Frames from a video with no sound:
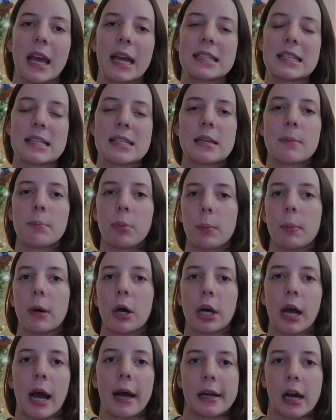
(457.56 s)
simple
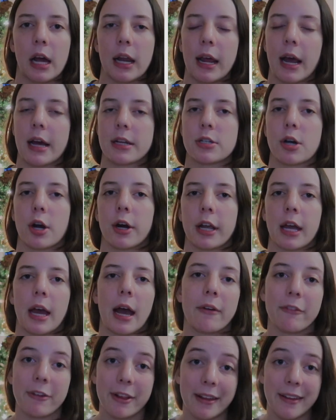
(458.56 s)
book. I got it at Target.
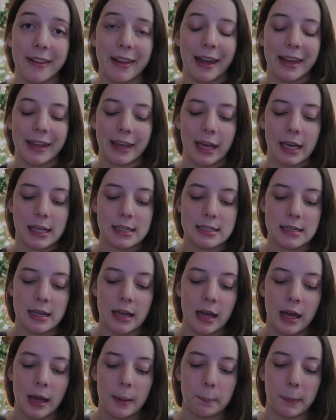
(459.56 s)
I really like it,
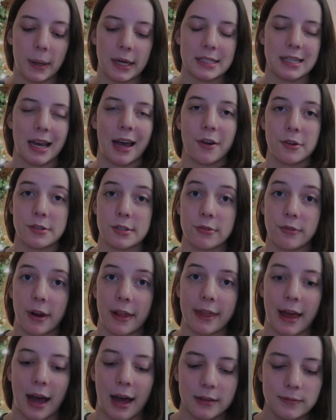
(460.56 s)
but I also
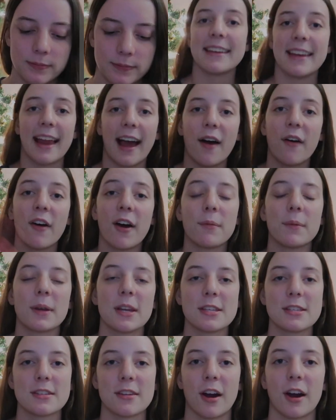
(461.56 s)
read that. Now I'm
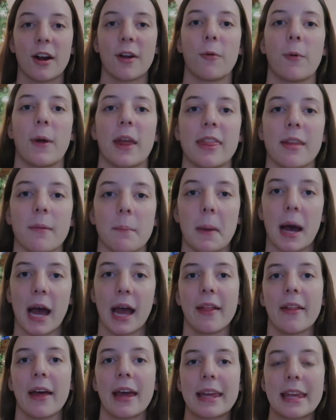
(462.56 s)
gonna start with
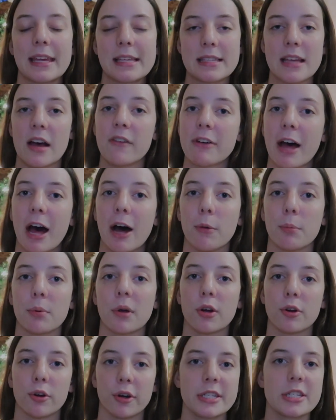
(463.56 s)
my like
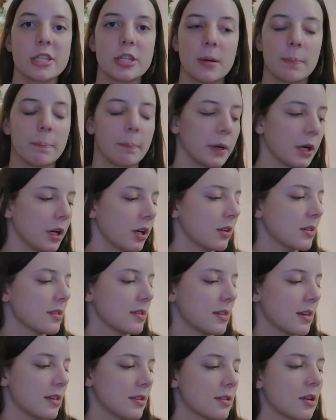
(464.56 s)
self-help Christian
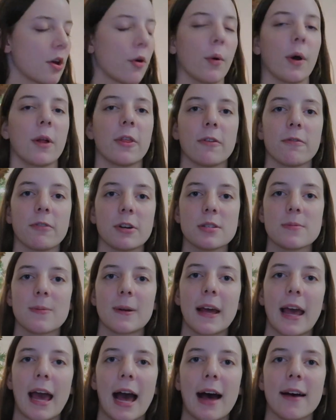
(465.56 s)
books. So the first
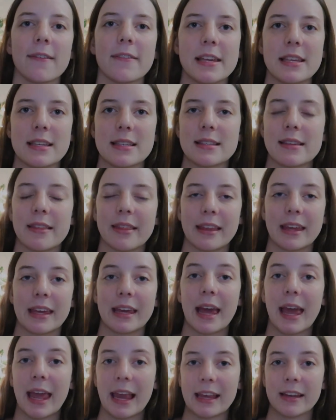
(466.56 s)
one I have is The
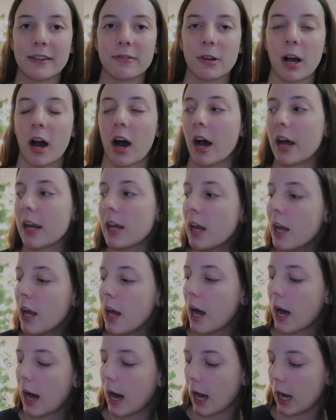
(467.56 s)
Hand of God.
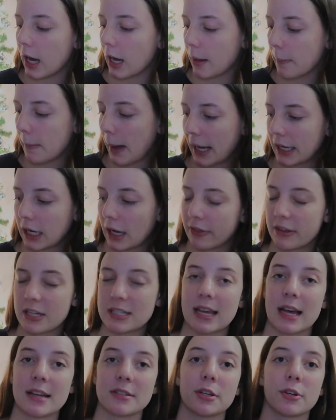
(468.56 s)
I got
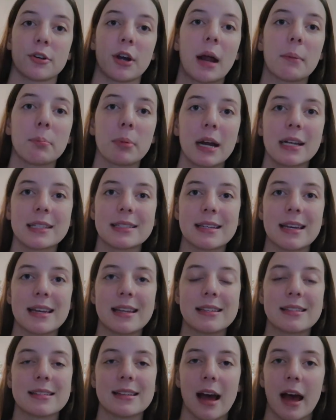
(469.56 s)
this as a grad
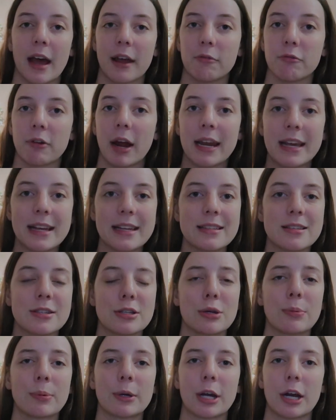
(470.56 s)
present. I read it,
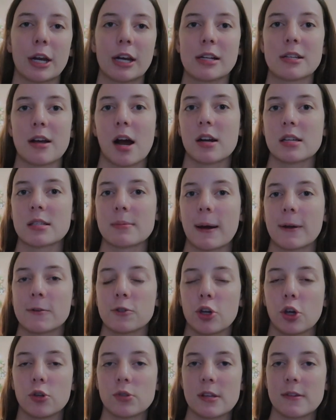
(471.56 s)
super good. It talks about
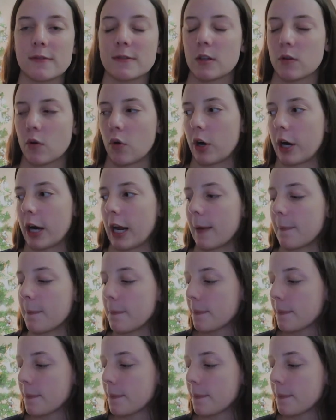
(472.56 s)
Joseph's story.